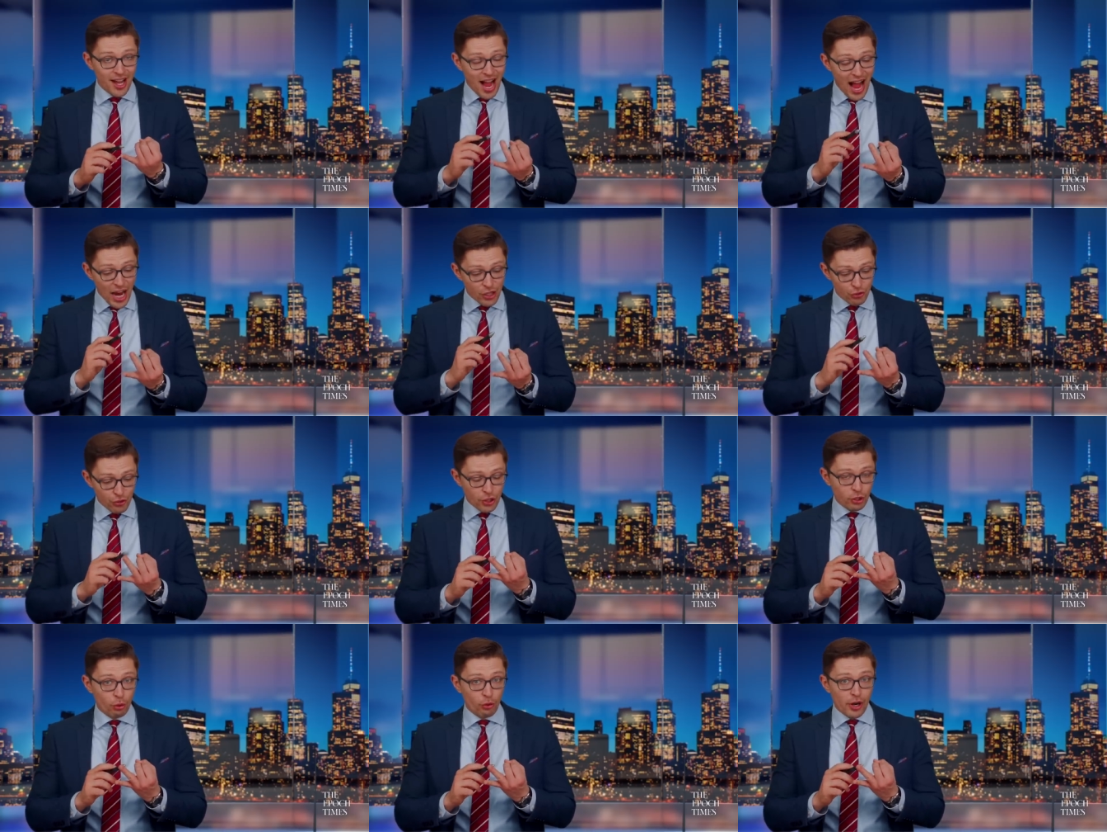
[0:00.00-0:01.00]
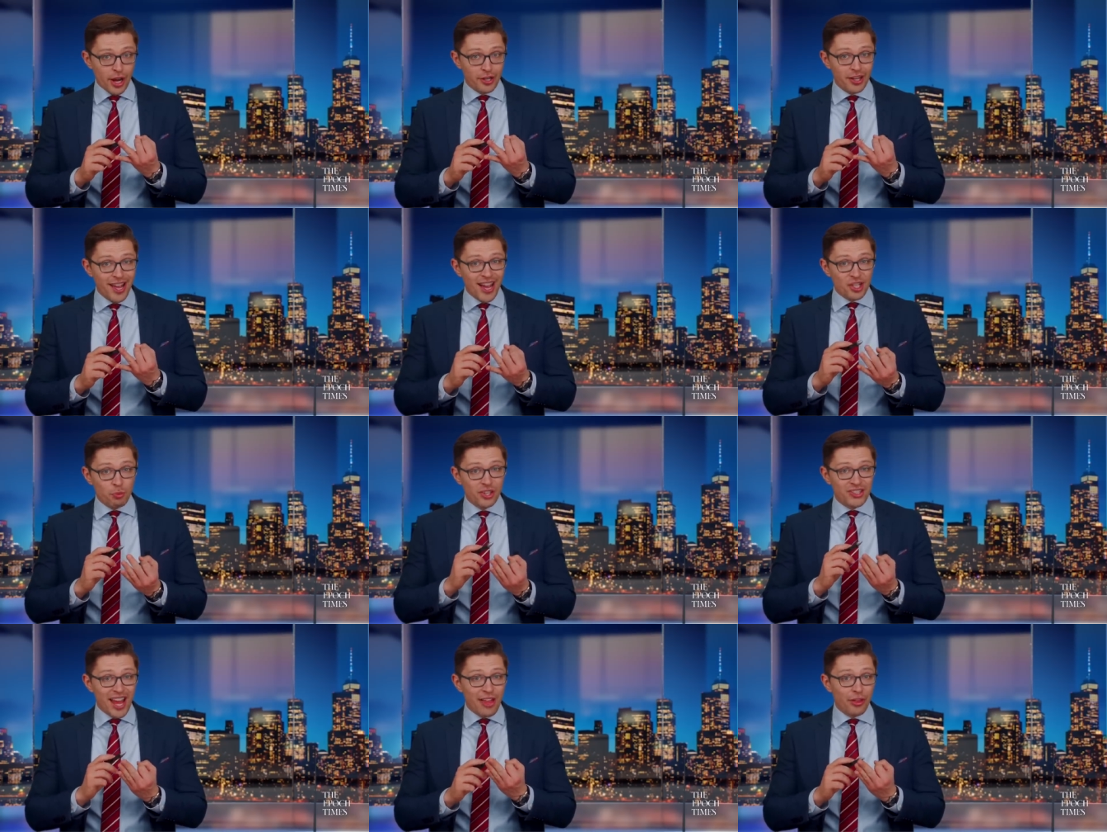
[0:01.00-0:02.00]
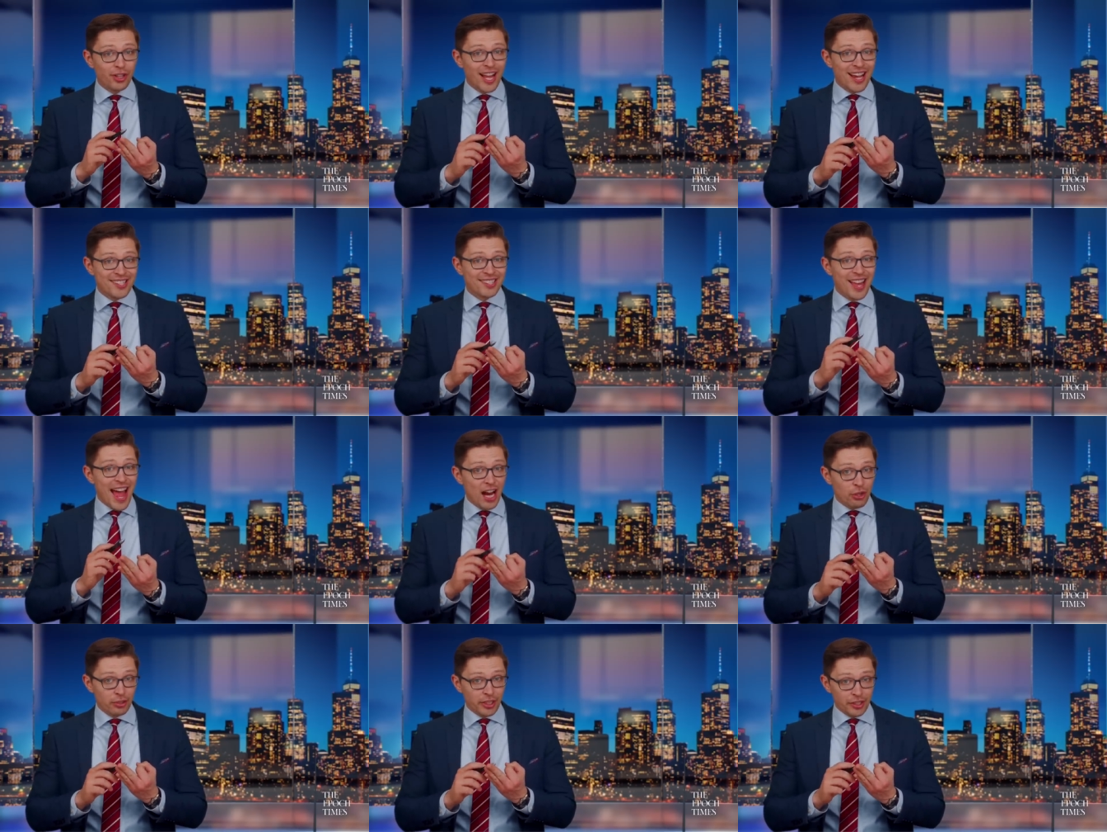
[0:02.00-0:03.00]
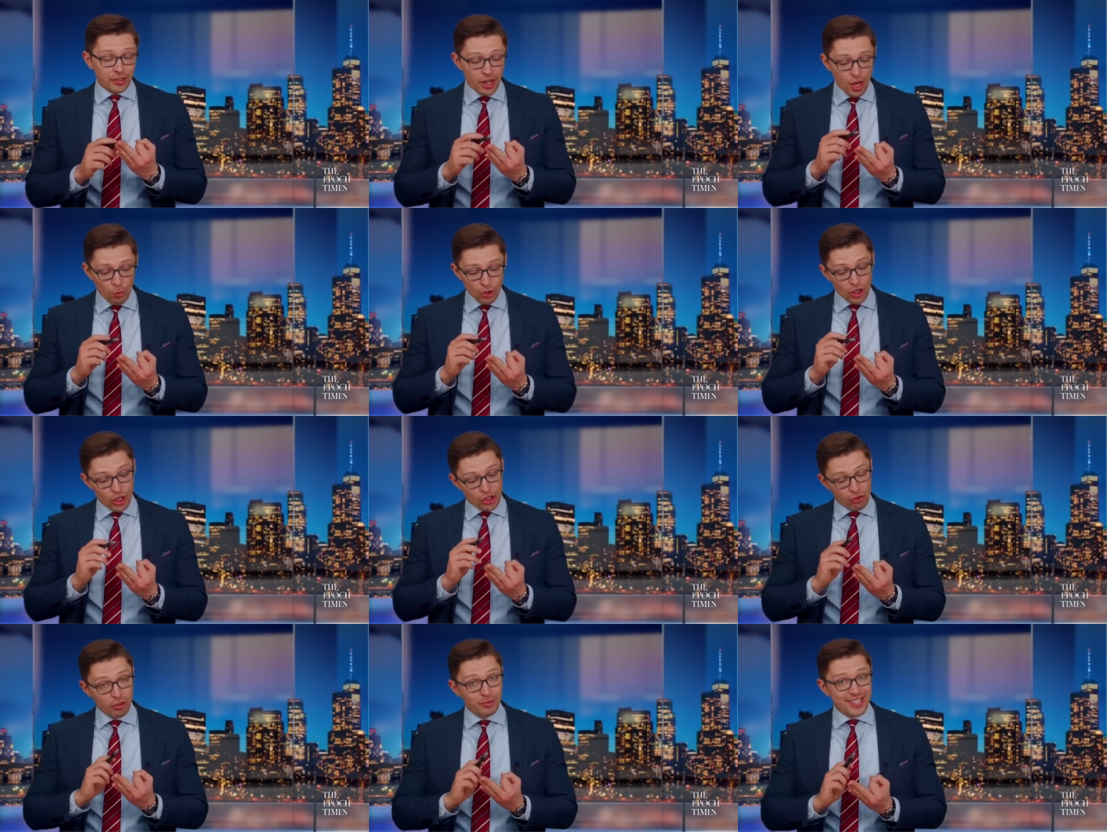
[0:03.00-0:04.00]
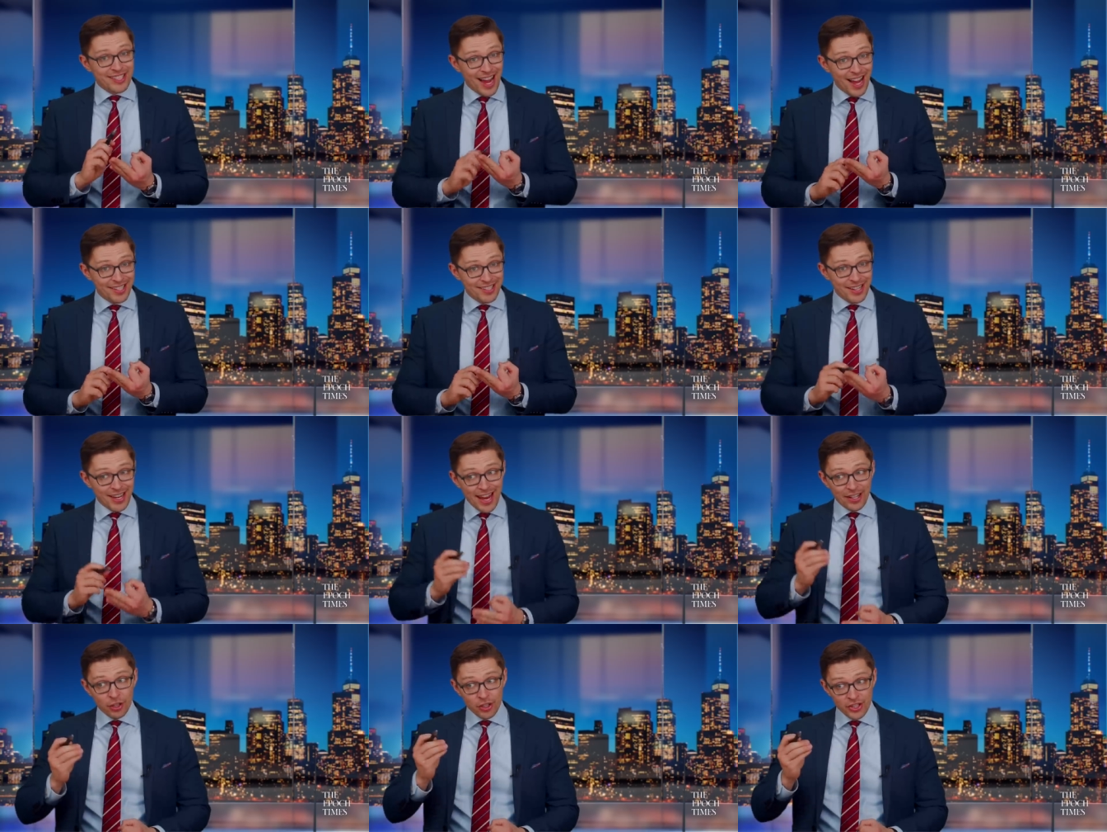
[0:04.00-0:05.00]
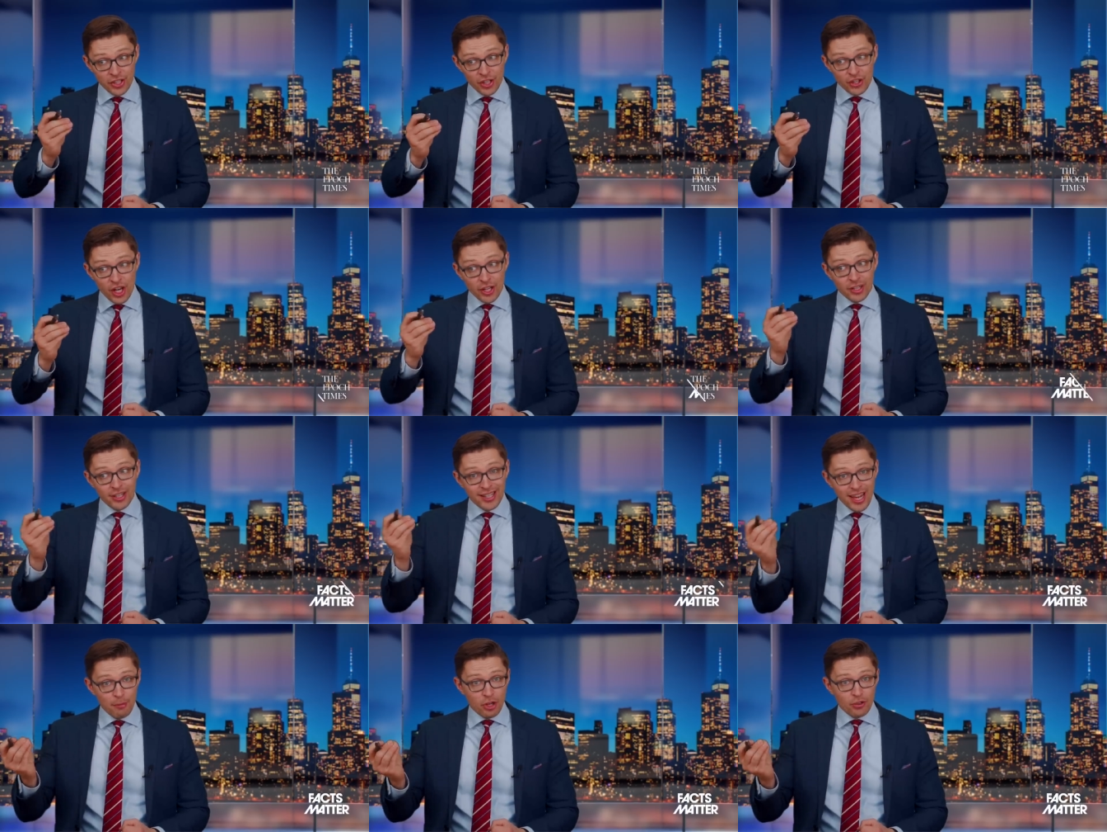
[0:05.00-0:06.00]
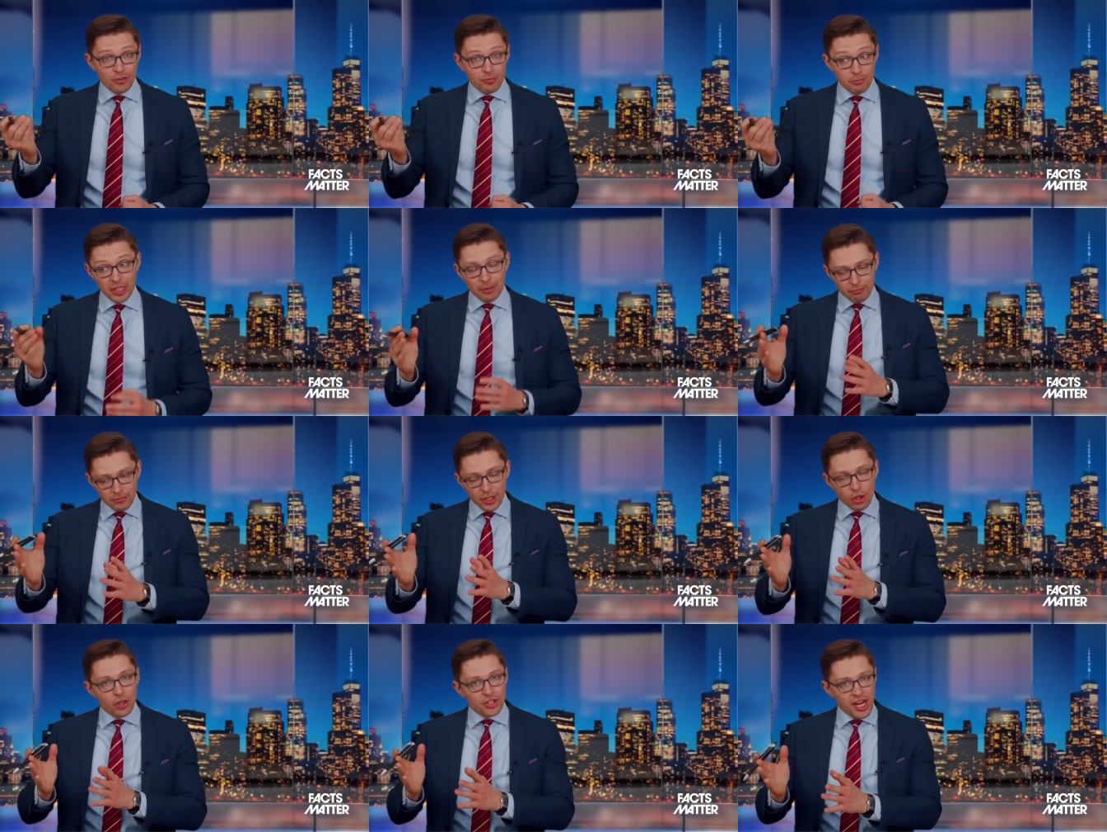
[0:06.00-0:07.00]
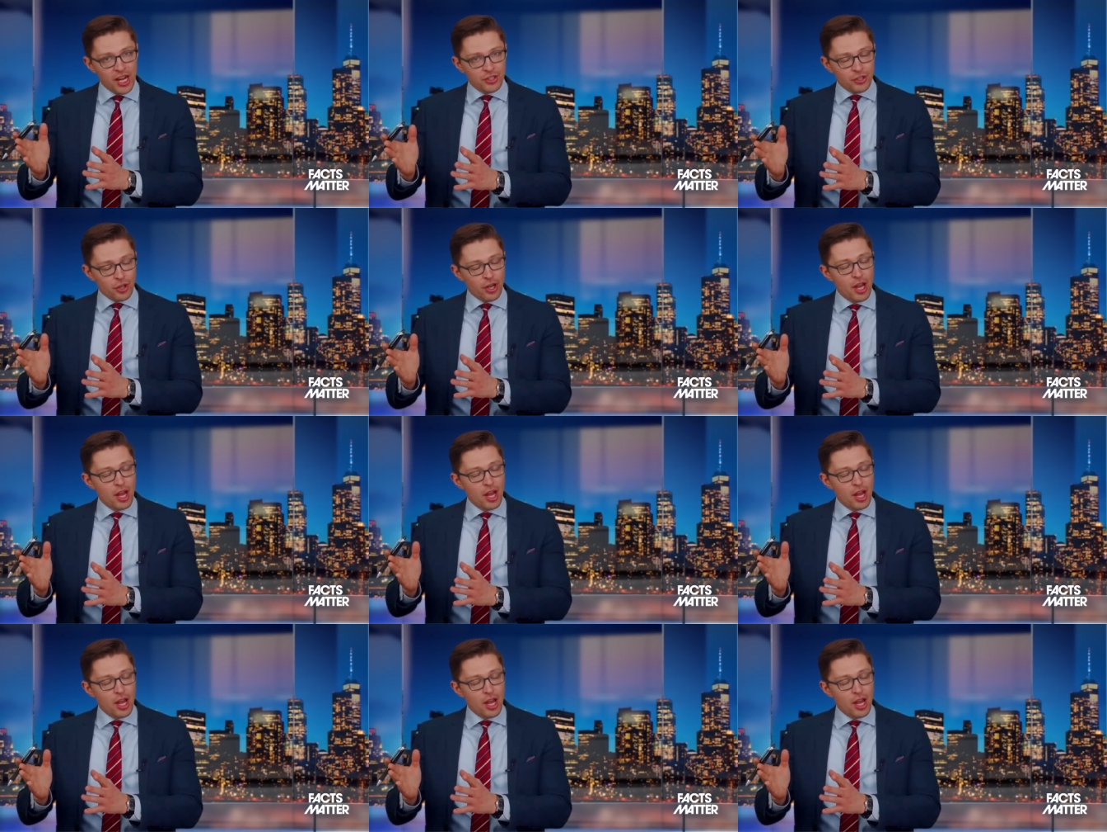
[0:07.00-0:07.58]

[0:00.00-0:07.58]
hydrogen chloride, as well as ethyl hexyl acrylate, which are extremely toxic and carcinogenic chemicals, meaning they cause cancer.